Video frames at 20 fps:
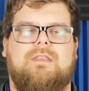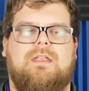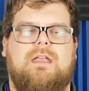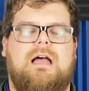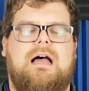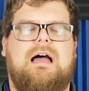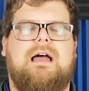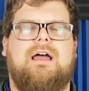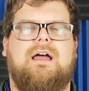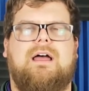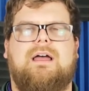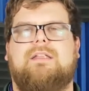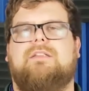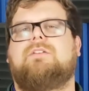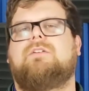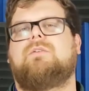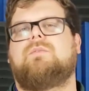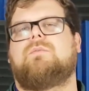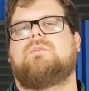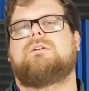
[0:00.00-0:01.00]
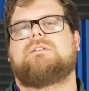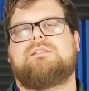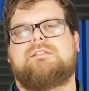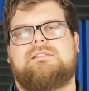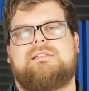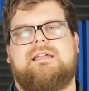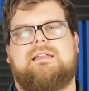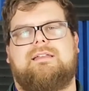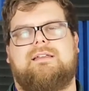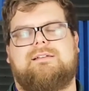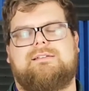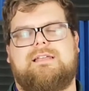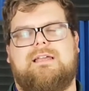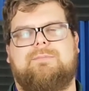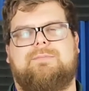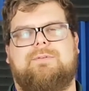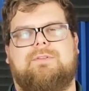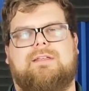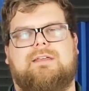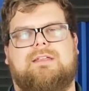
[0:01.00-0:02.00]
I do want to set an
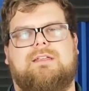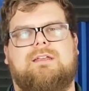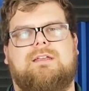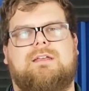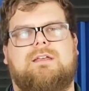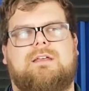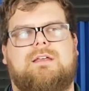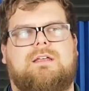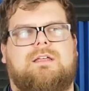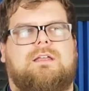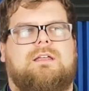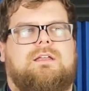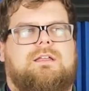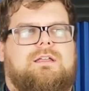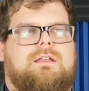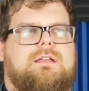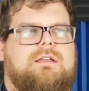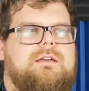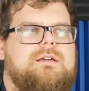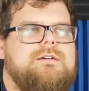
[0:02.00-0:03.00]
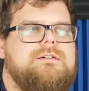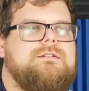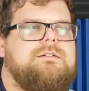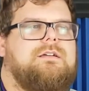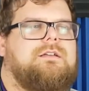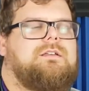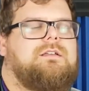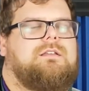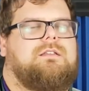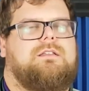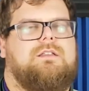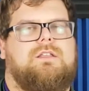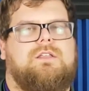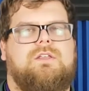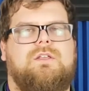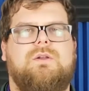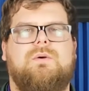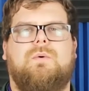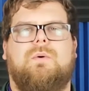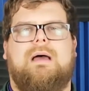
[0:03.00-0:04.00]
example that
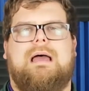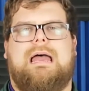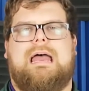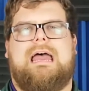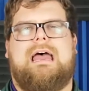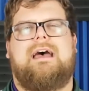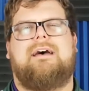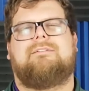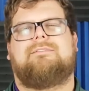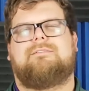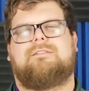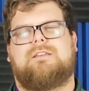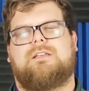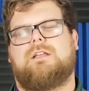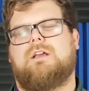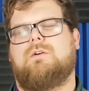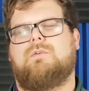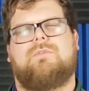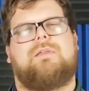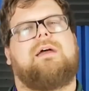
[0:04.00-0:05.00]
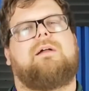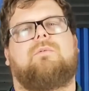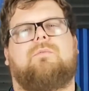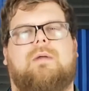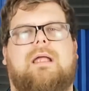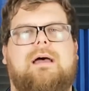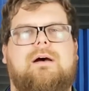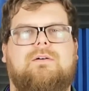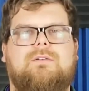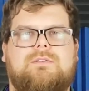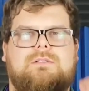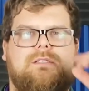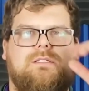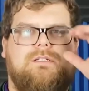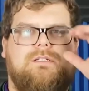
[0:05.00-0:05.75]
you don't have to go that route